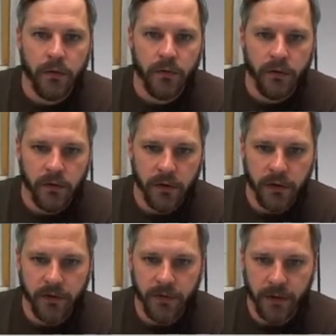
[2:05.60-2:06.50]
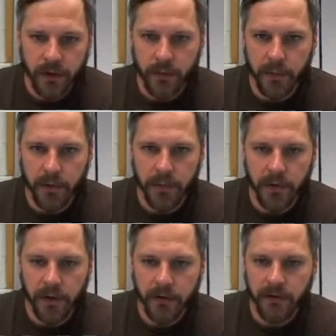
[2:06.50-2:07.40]
first let's find the mirror
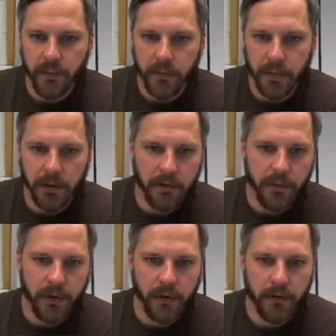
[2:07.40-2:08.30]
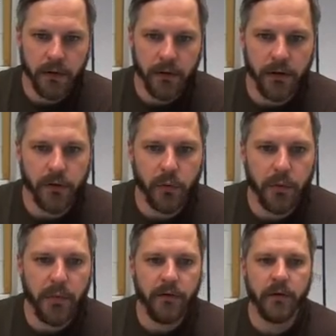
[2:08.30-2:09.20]
button. There's the mirror button right there. So what
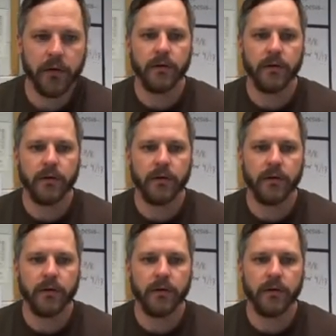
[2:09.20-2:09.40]
mirror's going